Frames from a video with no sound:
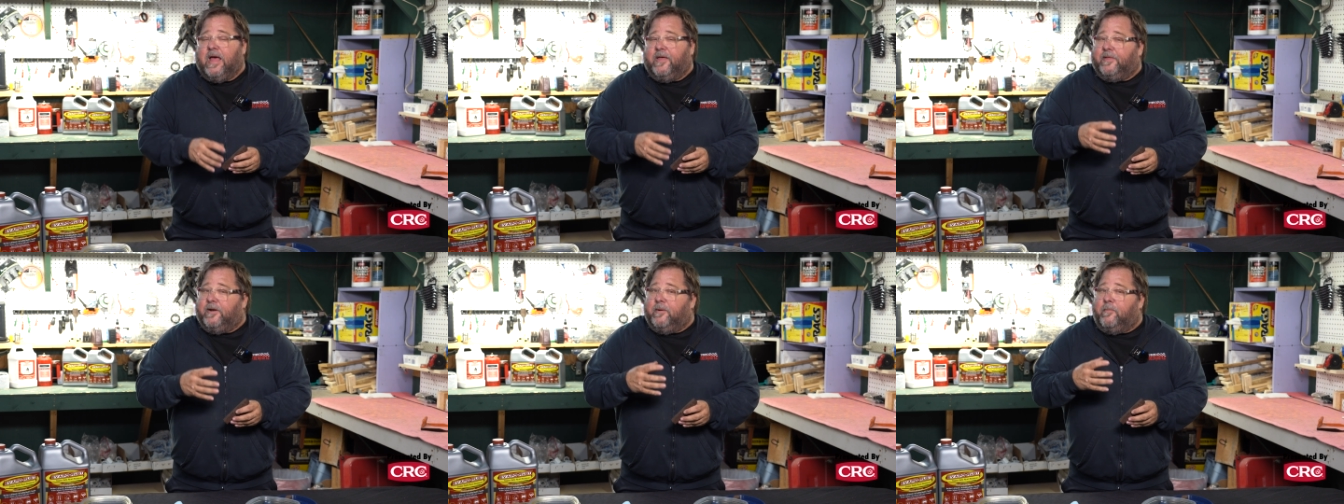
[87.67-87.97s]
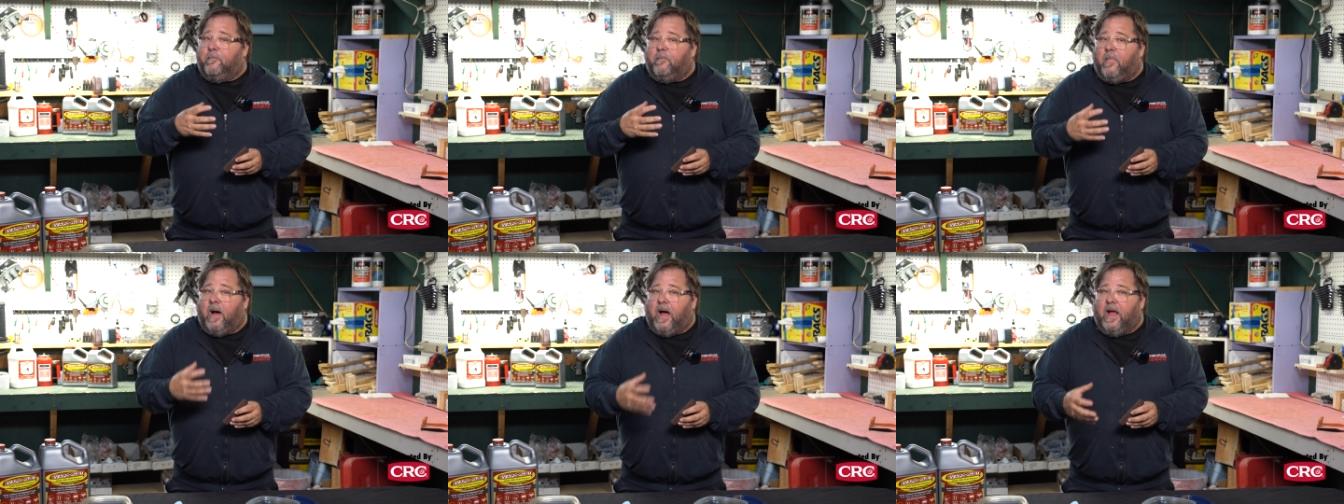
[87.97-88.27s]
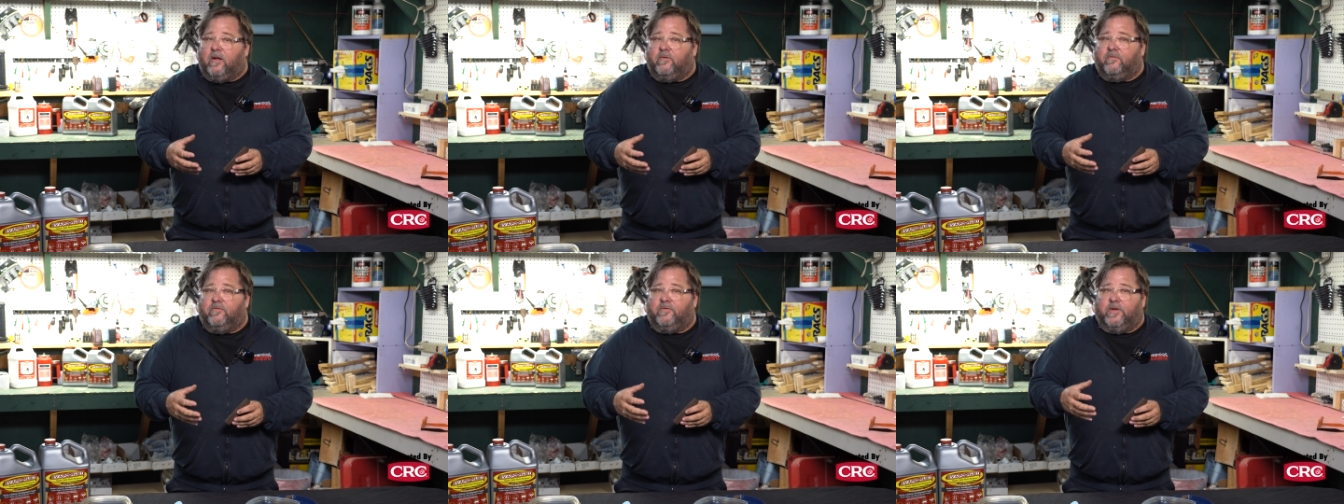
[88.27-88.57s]
than a
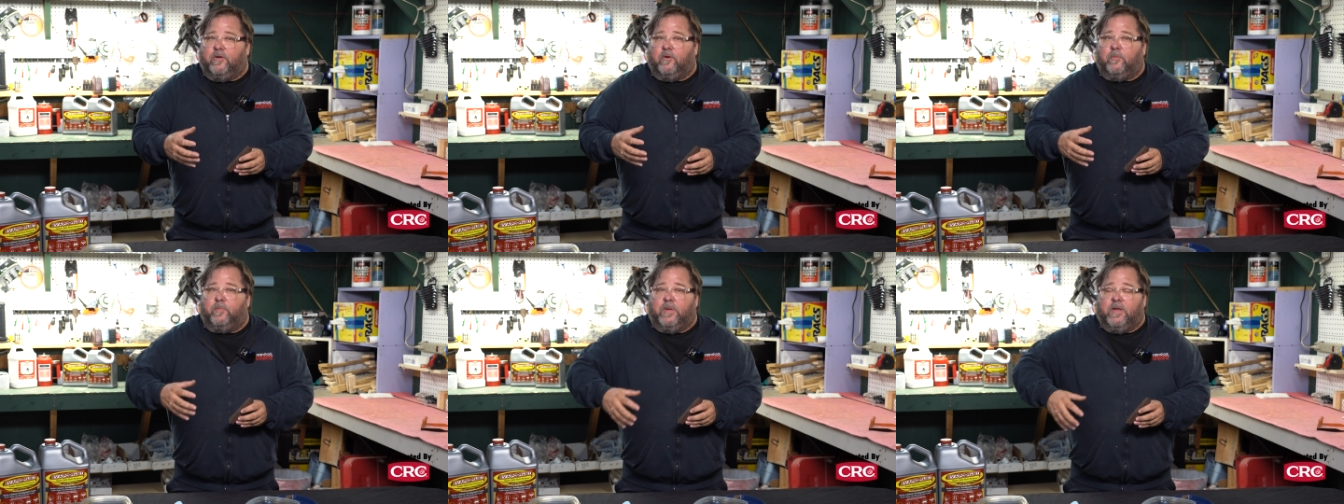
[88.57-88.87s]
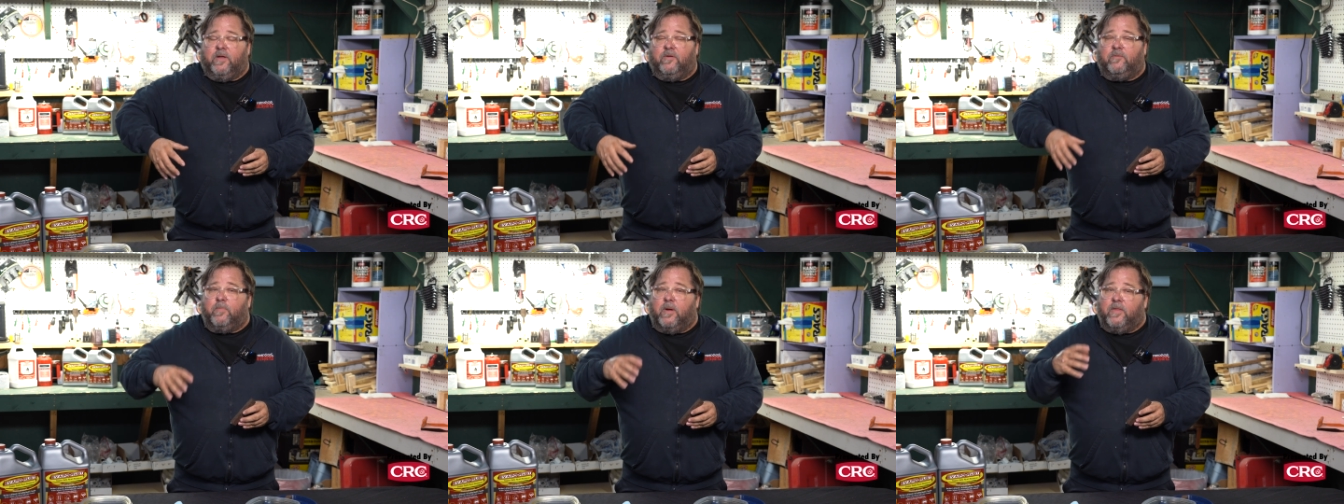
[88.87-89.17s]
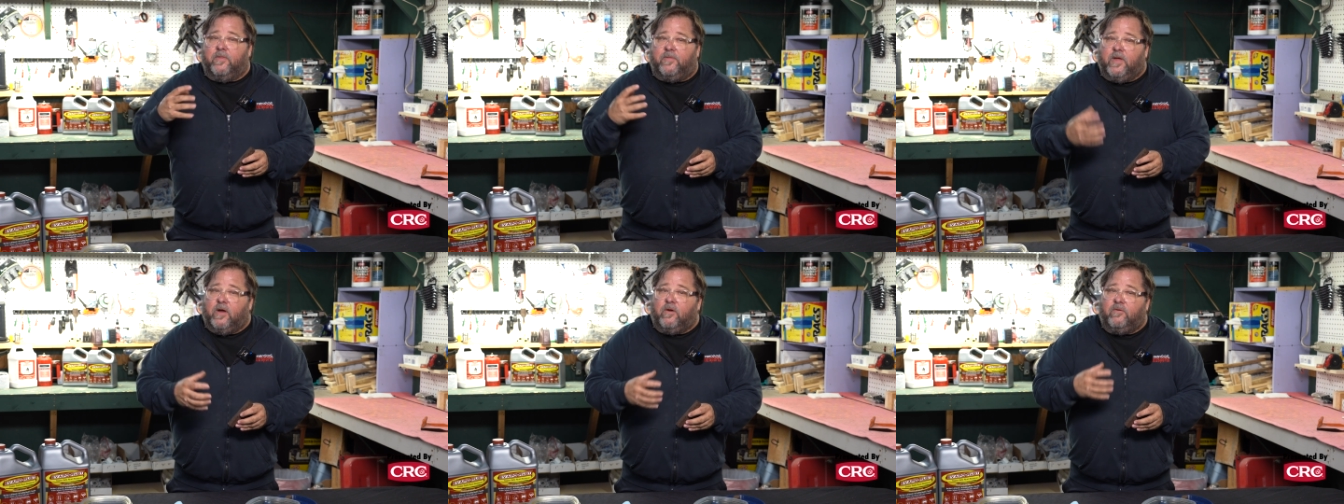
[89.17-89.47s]
mild steel piece,
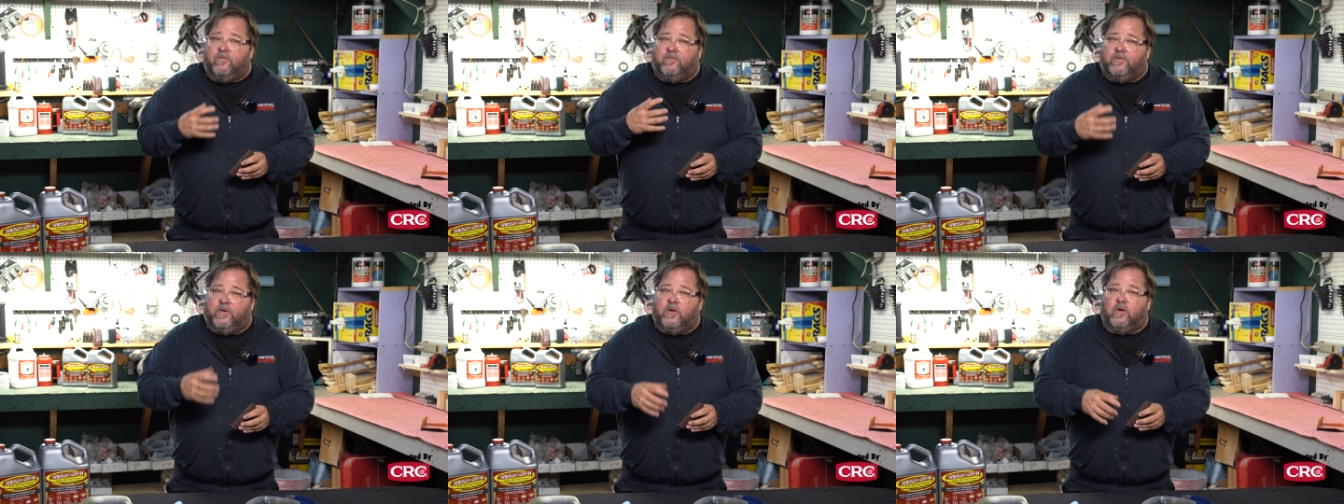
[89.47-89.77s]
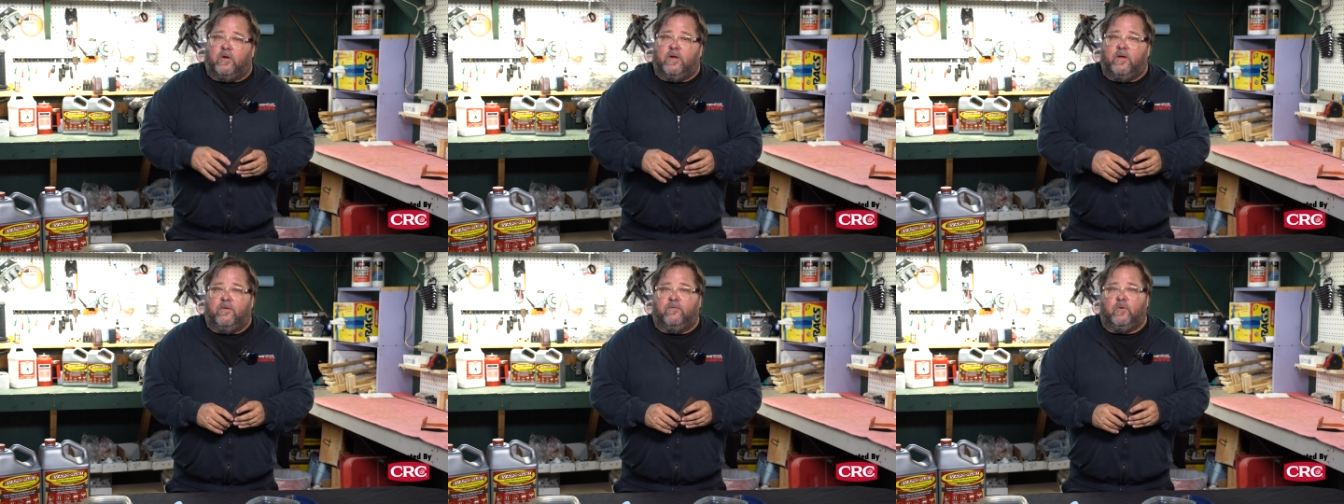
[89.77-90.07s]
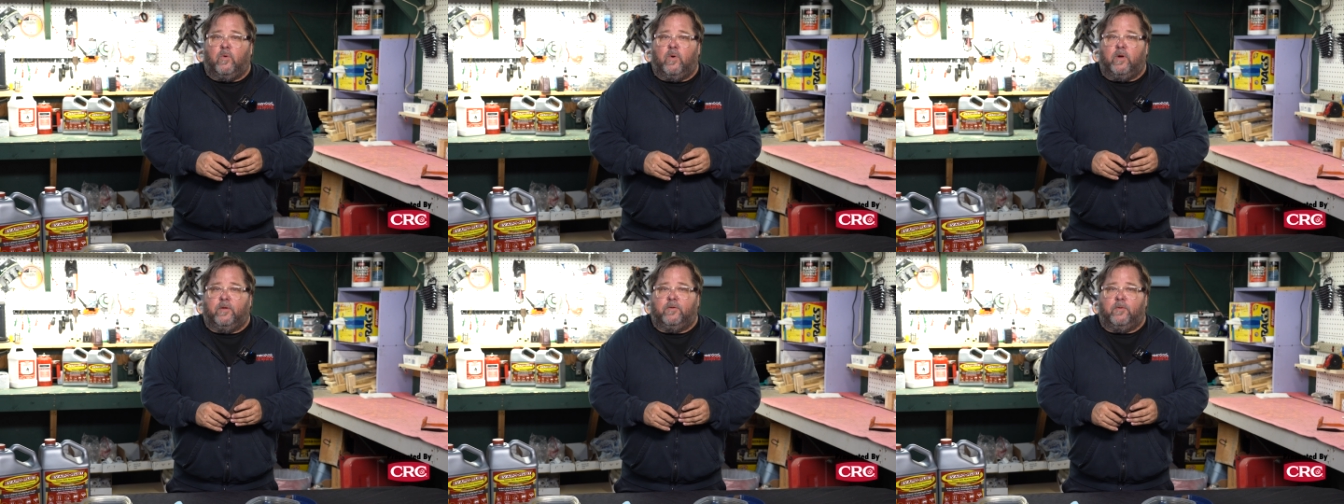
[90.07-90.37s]
but there still is
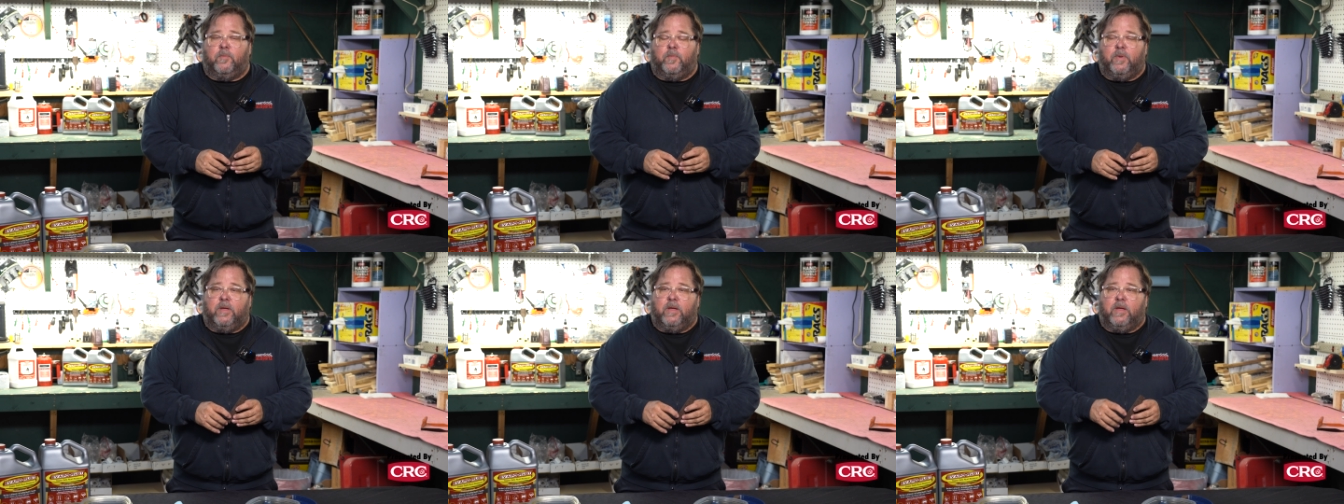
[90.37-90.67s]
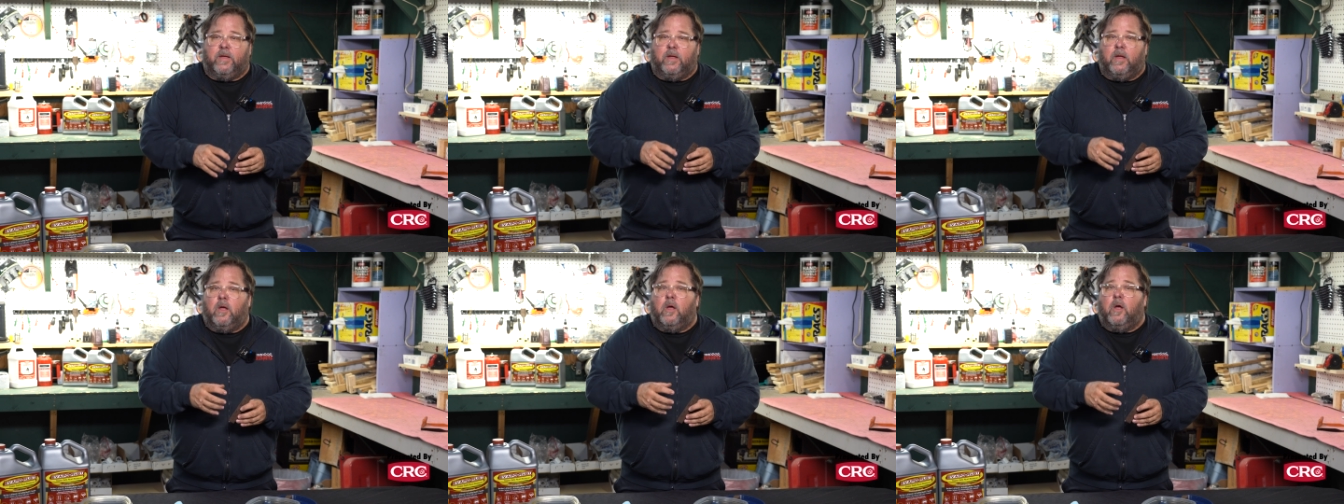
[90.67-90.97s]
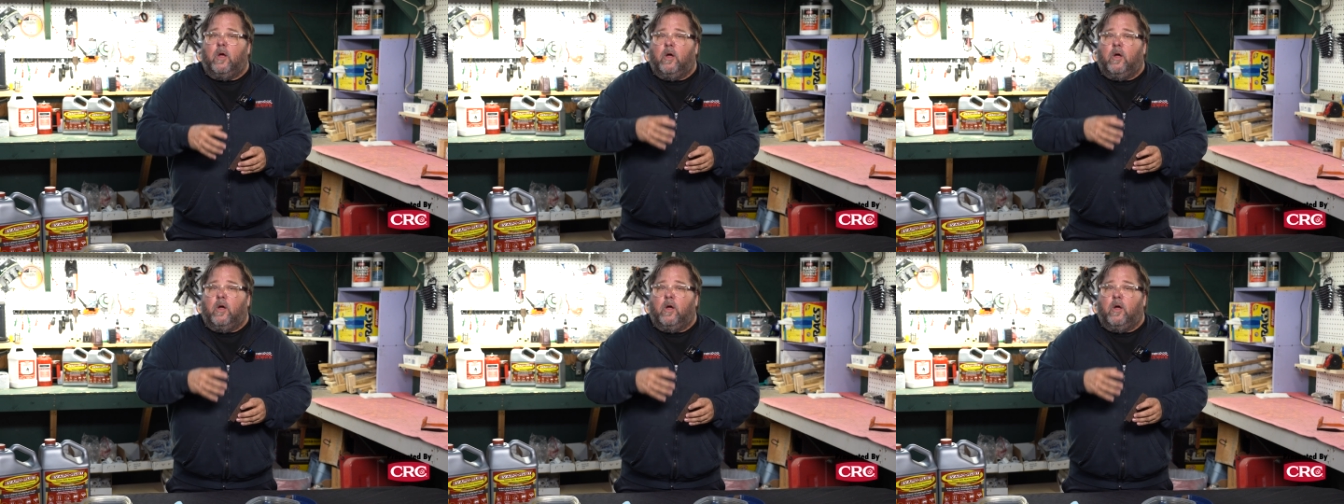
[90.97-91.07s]
going to be